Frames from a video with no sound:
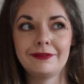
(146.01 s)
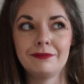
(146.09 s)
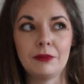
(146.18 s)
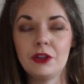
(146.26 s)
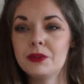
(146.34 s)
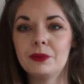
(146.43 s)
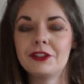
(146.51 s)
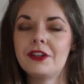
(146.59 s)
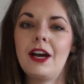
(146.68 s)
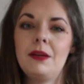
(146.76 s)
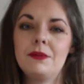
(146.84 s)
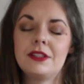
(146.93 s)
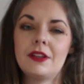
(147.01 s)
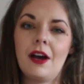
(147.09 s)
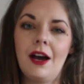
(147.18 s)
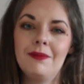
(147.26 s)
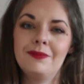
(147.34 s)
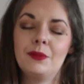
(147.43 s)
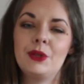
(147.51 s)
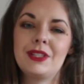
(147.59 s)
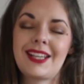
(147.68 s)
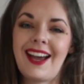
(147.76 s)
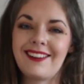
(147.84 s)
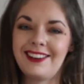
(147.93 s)
multiple times
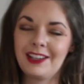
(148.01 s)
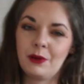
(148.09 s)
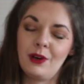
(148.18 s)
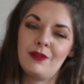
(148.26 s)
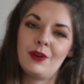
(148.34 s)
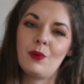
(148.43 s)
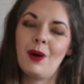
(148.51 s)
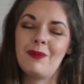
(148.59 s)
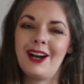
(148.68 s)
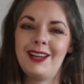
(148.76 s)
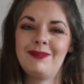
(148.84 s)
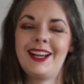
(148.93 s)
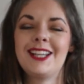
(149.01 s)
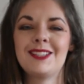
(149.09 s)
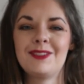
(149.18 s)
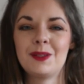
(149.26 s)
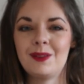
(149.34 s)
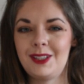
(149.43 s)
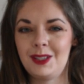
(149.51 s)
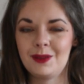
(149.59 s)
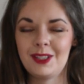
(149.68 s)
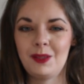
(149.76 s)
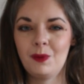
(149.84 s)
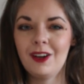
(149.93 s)
was, can I go over what my plans for
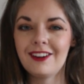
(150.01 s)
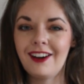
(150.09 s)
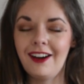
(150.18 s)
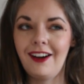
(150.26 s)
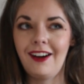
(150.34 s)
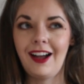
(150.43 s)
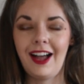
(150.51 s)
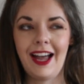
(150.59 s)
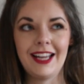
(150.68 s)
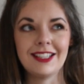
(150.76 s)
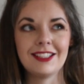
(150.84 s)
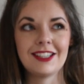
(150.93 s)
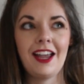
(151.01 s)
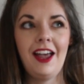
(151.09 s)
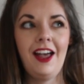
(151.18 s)
2021 are? And